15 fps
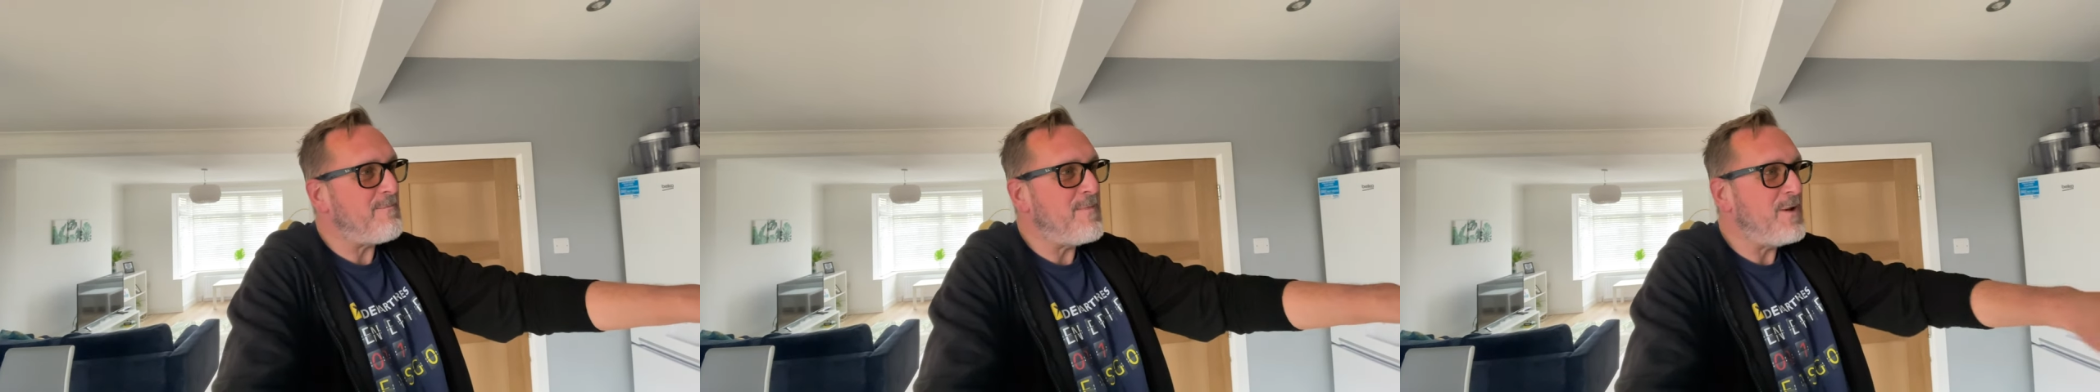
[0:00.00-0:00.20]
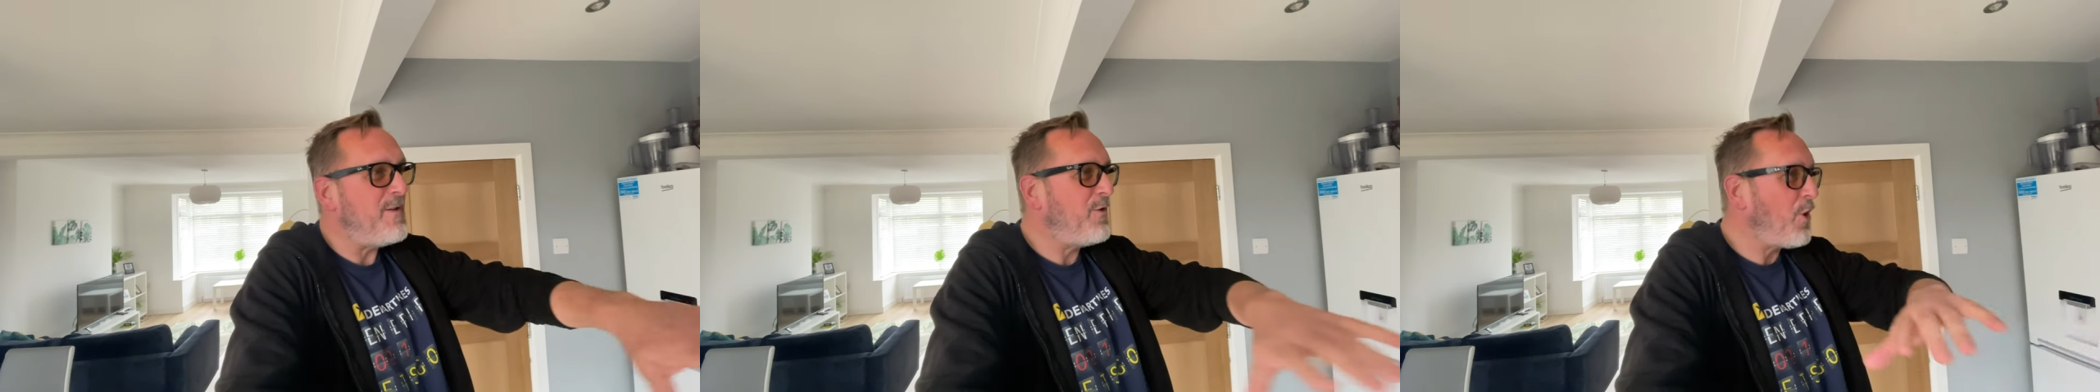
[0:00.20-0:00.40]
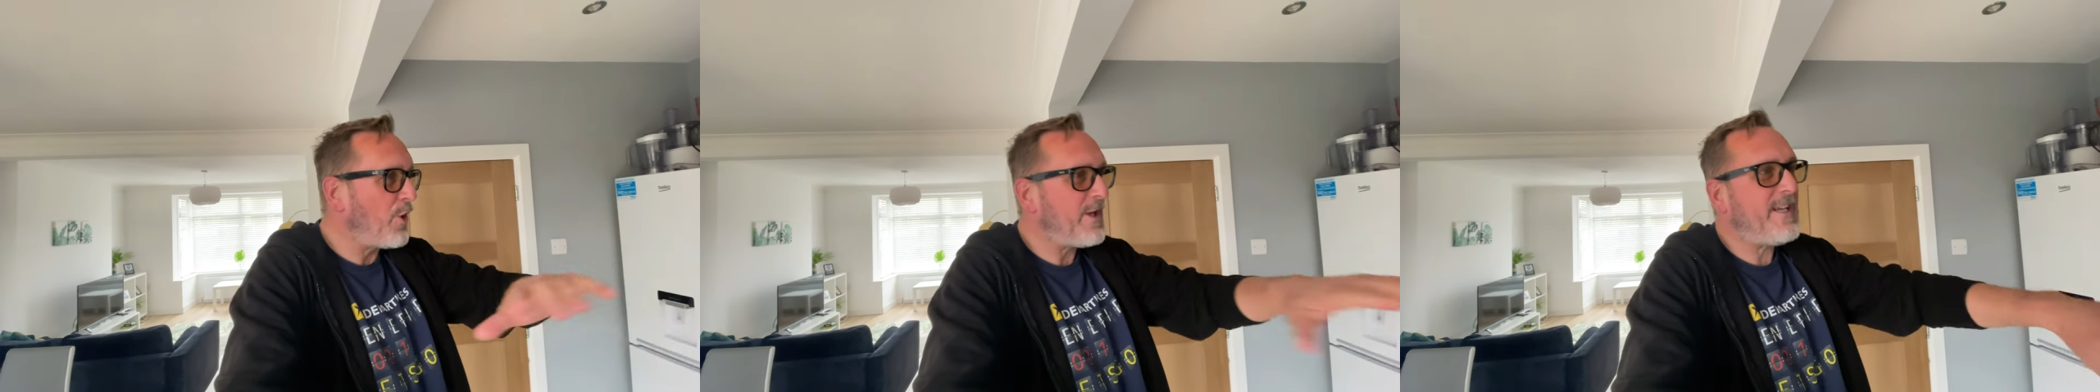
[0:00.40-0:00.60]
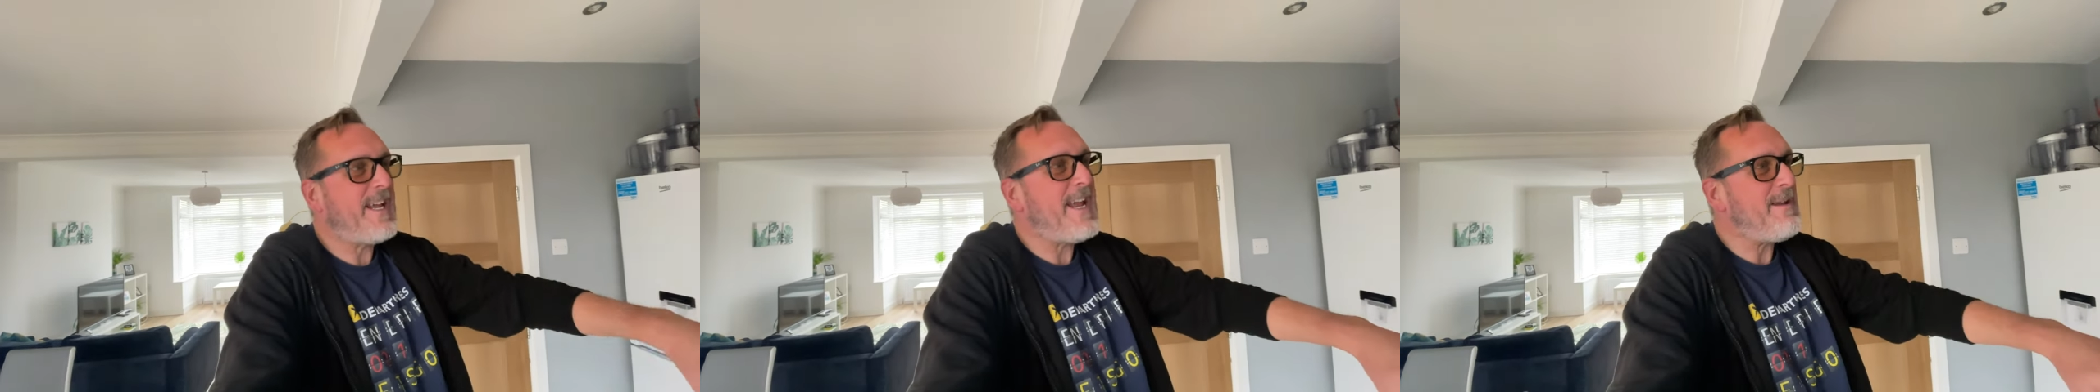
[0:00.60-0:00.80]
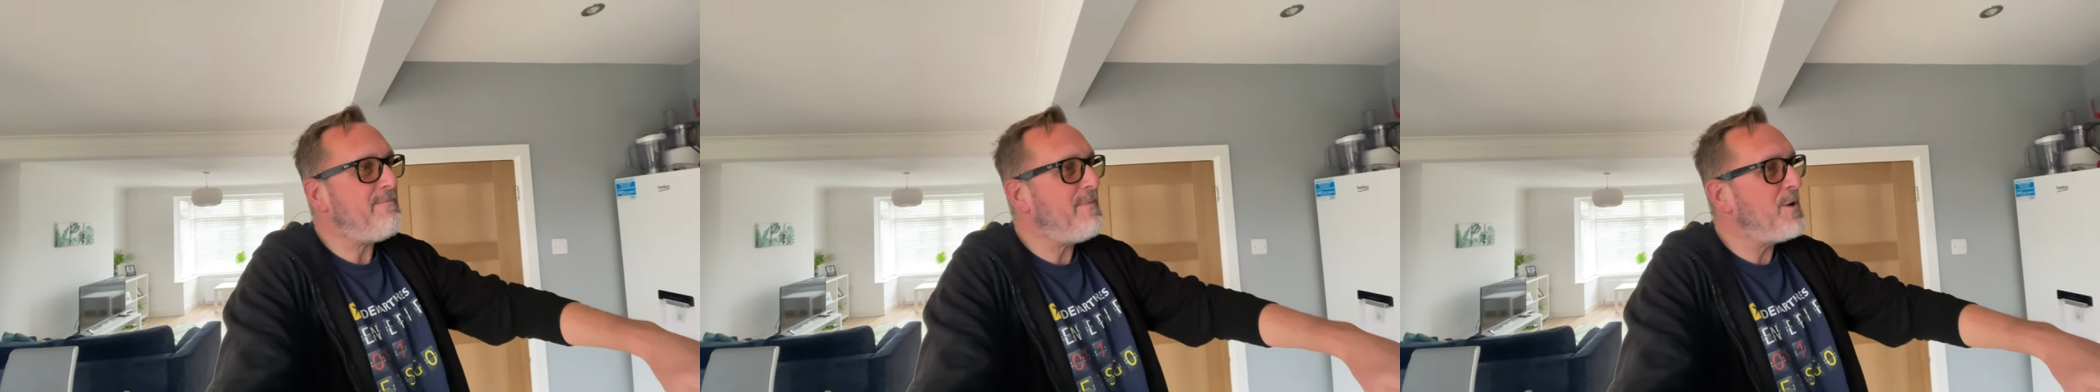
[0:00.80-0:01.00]
You've got to
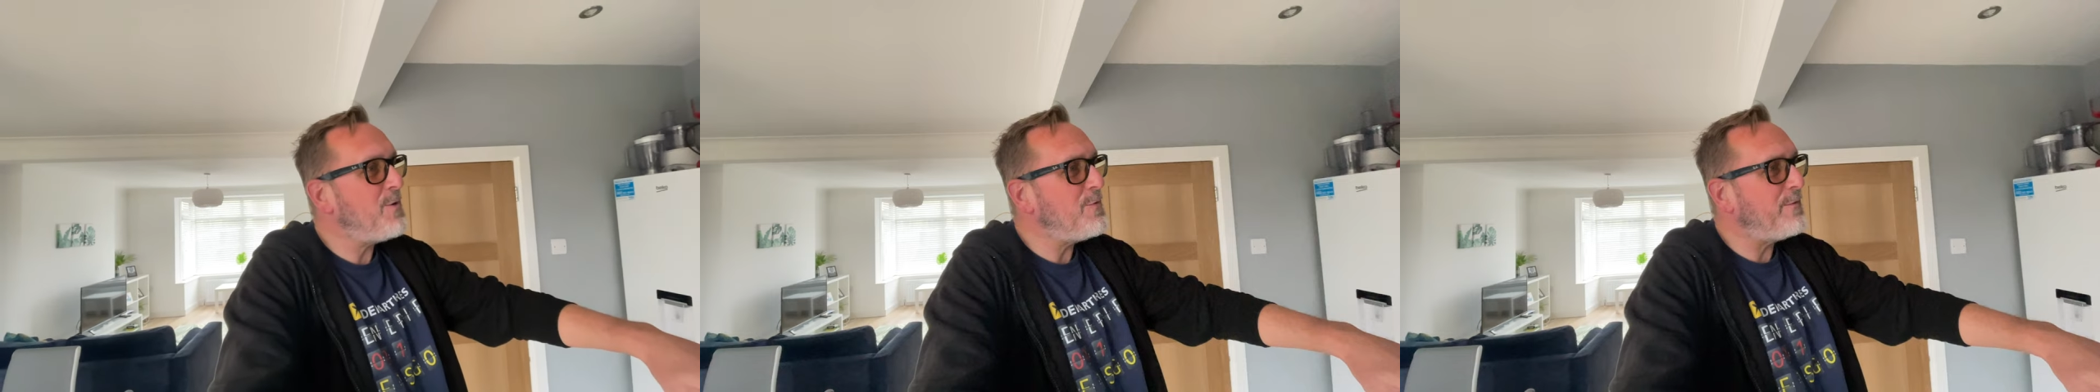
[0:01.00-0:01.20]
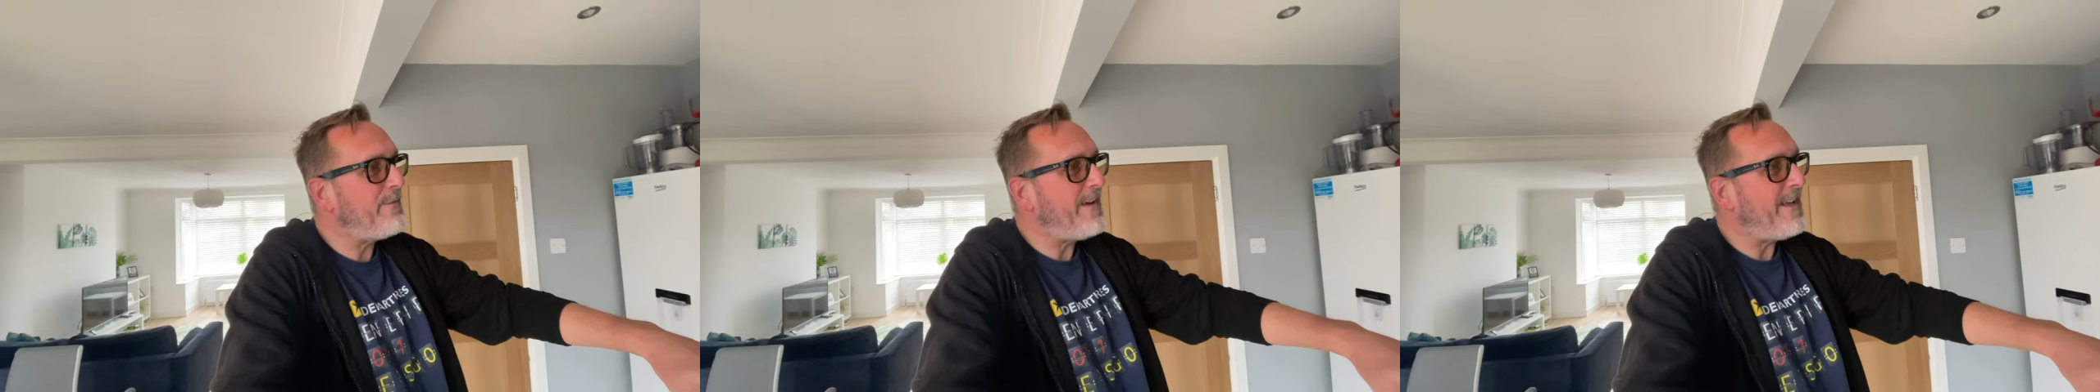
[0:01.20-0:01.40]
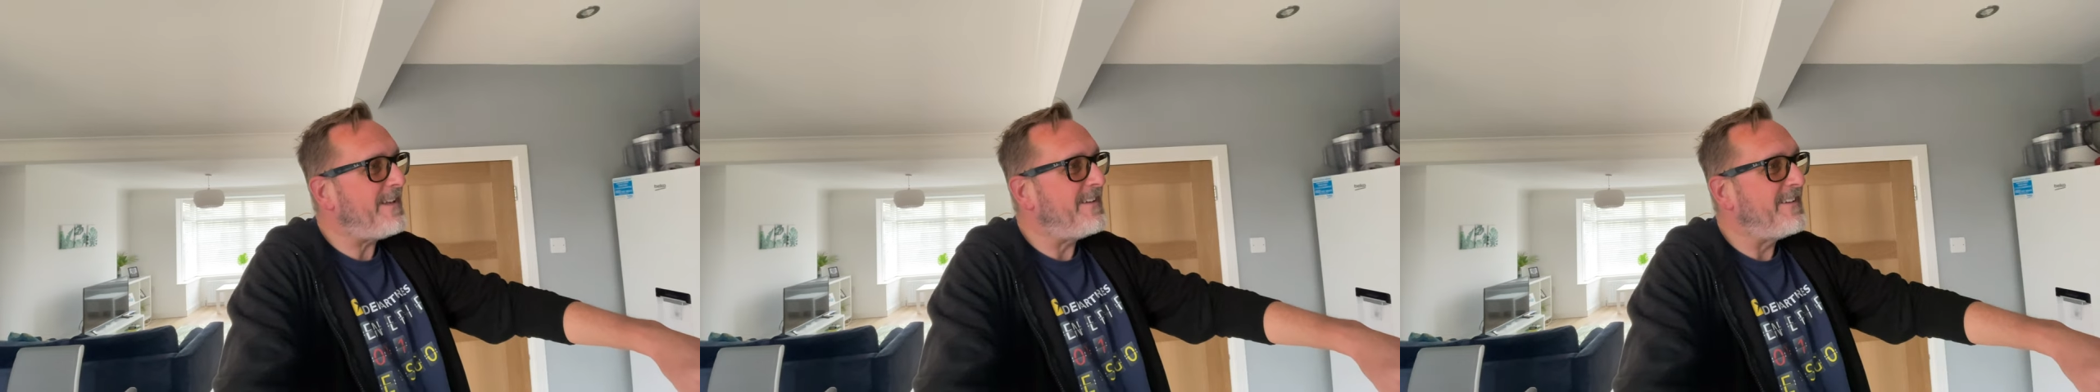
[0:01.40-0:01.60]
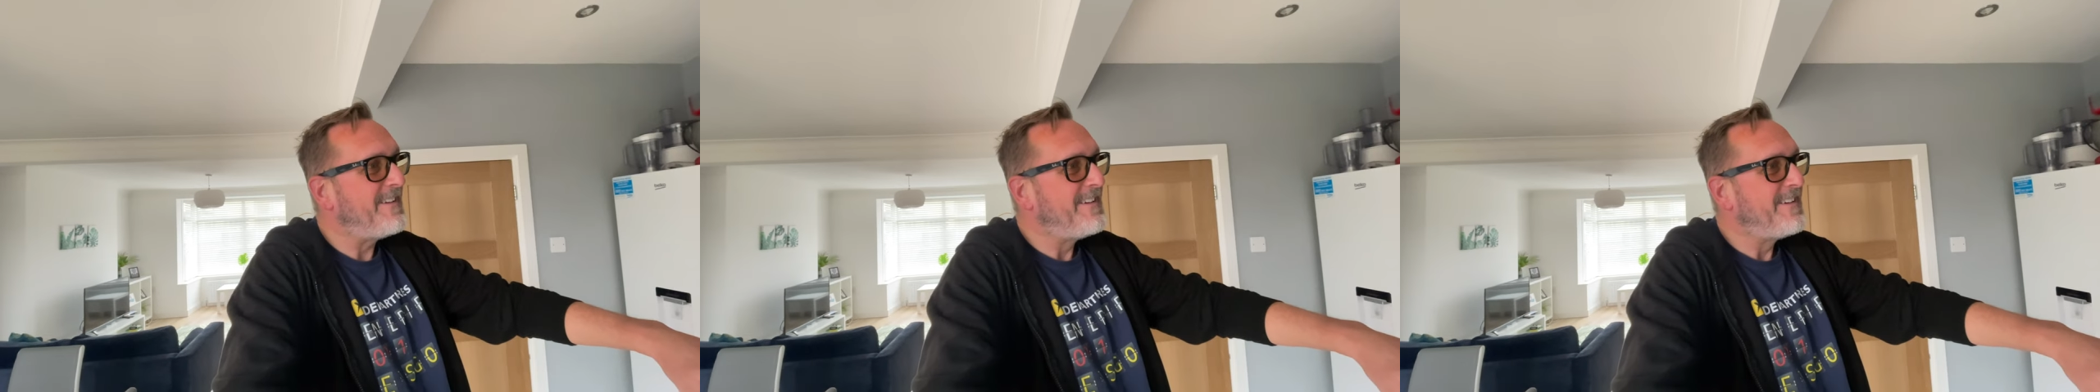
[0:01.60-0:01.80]
keep moving.